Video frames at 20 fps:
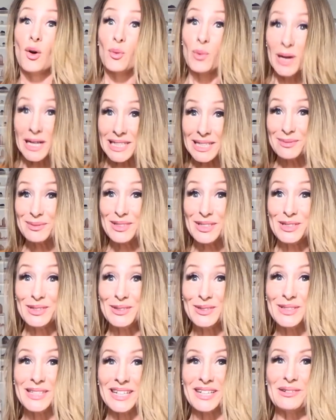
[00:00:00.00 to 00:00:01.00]
Welcome
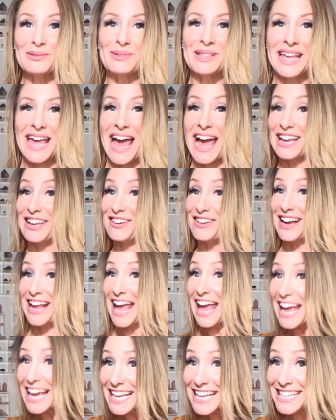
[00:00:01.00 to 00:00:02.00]
to Tarot-blee
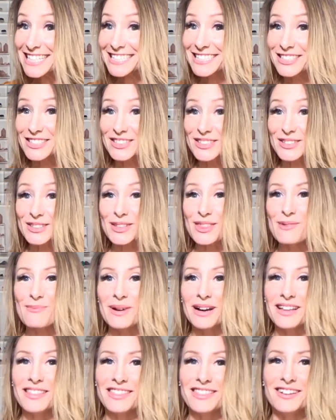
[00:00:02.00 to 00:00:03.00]
Accurate and to the
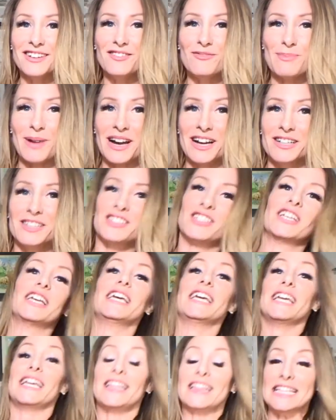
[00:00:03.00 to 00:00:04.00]
month of March.
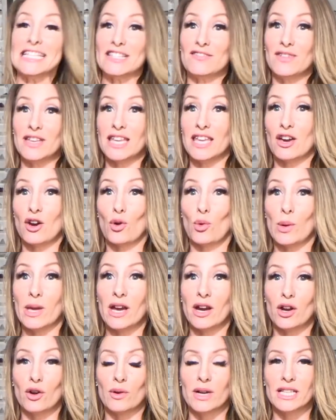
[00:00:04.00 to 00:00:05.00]
In this video, we
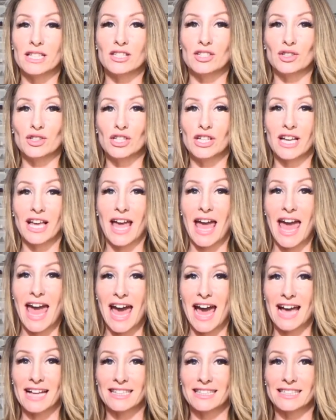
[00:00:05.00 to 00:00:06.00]
are going to look
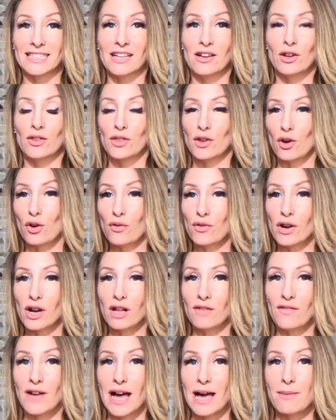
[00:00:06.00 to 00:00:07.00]
at the
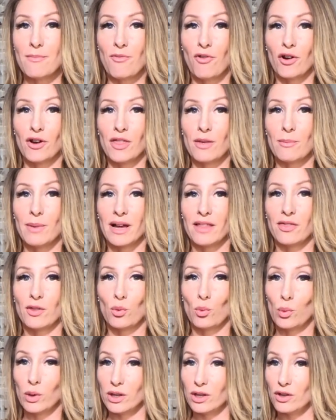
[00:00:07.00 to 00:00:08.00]
overall vibe for the month.
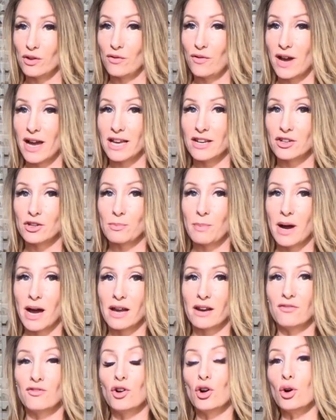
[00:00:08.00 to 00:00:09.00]
Will you find your
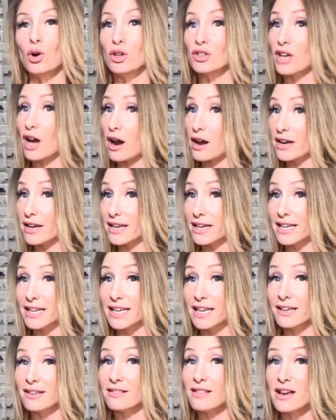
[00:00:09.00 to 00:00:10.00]
pot of gold? Are you going to
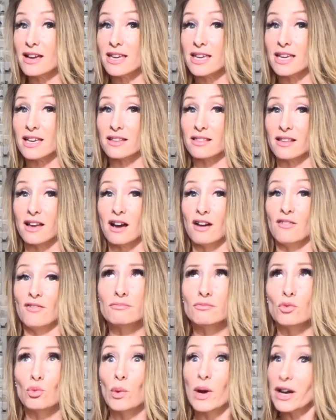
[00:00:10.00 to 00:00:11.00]
get lucky in love?
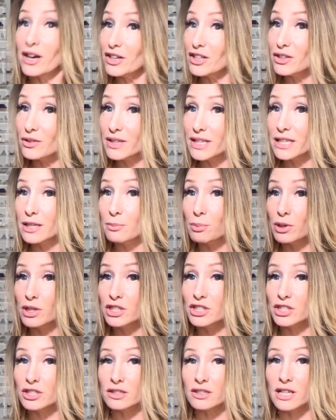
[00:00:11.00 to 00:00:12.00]
Where do you need to
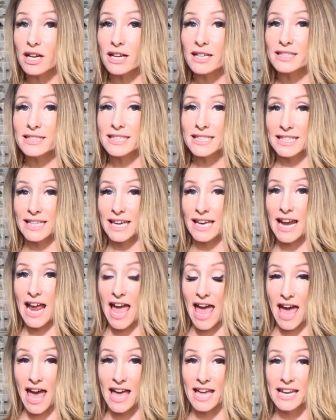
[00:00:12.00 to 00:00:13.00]
push your luck to get
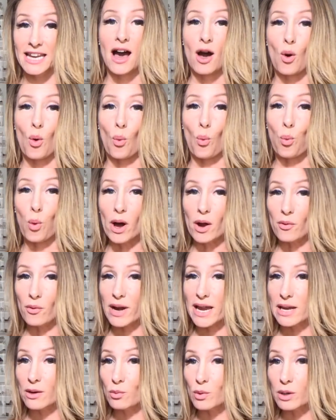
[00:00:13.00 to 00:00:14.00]
ahead? what
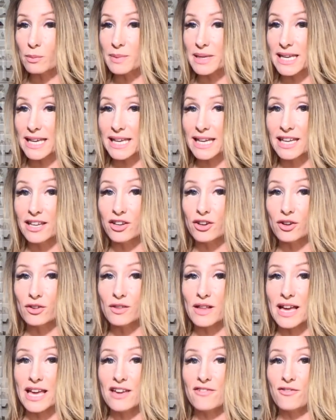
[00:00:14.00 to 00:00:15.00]
rain will be hitting your
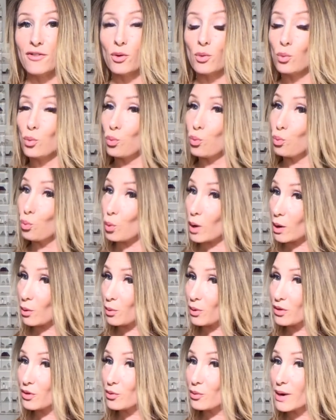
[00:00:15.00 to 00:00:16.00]
life what
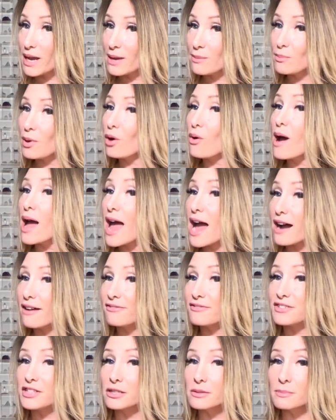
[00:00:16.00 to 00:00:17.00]
will the rainbow
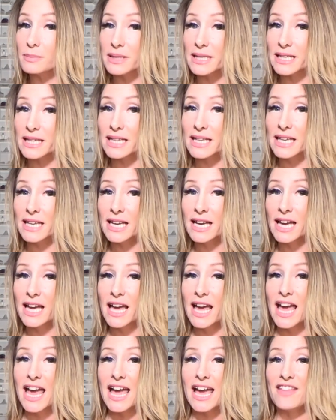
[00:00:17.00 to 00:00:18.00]
after be?
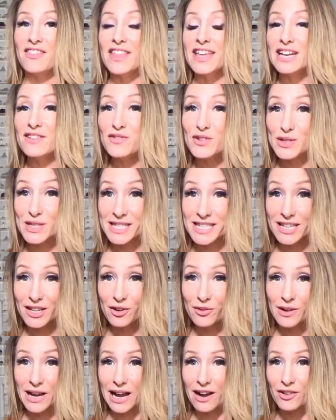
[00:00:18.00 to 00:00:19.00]
And then if you stick
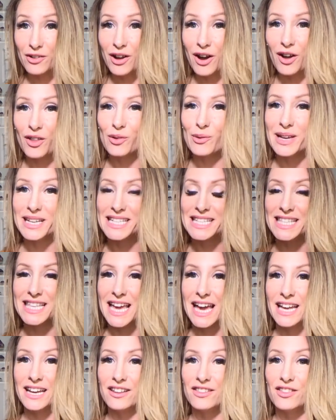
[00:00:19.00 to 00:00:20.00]
around all the way to the
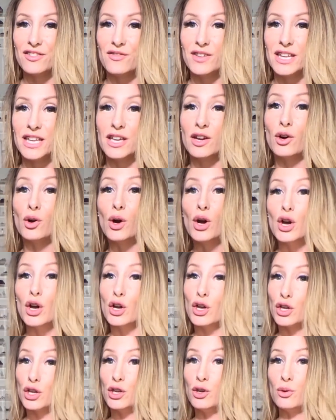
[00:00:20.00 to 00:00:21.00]
end of the video,
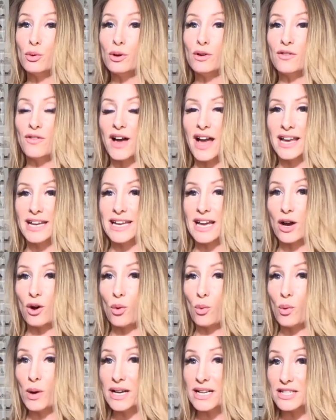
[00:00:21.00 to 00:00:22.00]
you will find
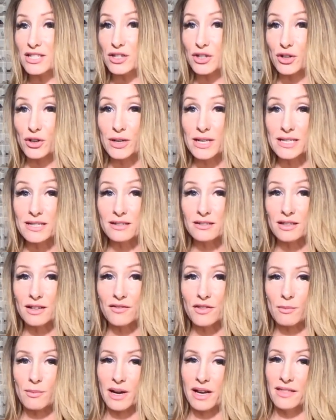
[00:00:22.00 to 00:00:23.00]
out what is your crystal
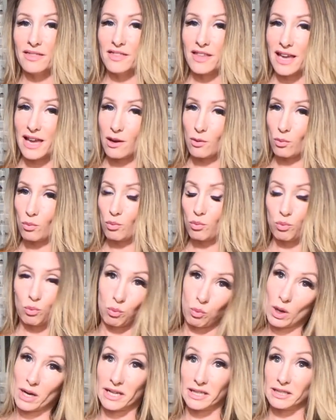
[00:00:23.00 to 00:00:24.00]
of the month and
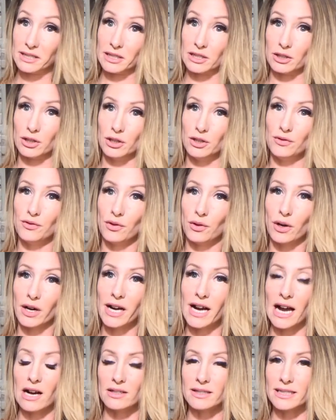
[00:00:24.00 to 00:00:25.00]
what is it good for?
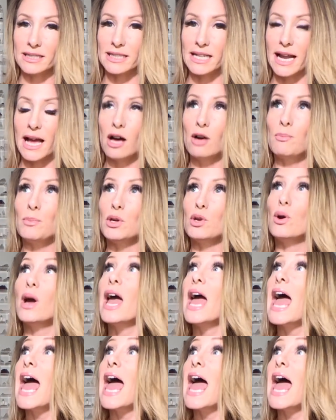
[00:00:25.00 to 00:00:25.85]
How's it gonna help you?